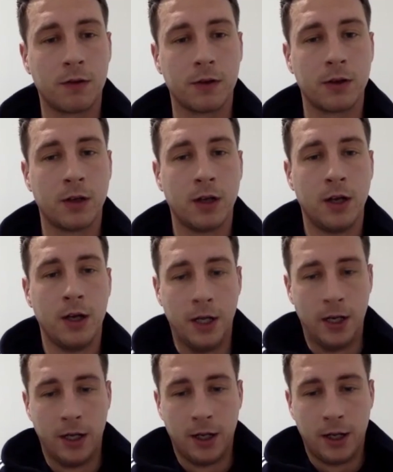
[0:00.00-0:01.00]
And
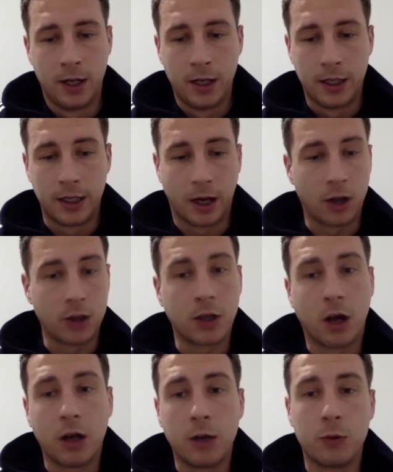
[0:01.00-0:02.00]
yeah, I
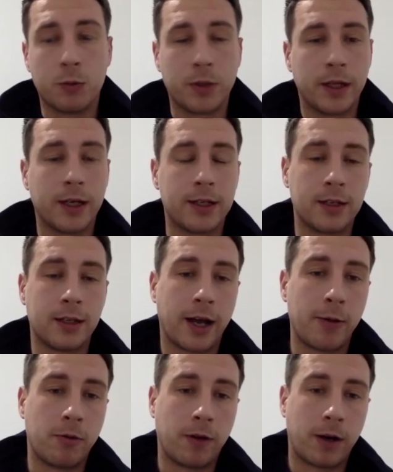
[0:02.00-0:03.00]
certainly wouldn't be here today
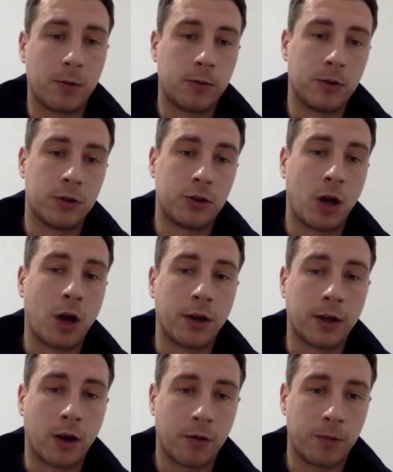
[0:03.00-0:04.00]
without the journey
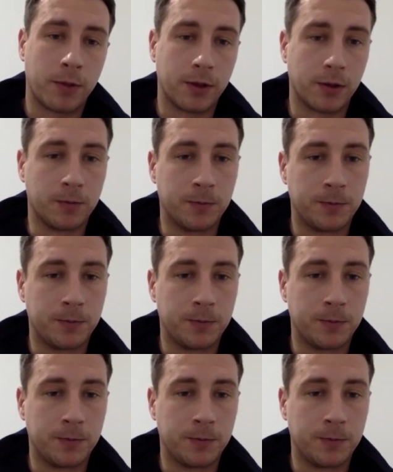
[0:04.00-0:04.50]
that I've been on.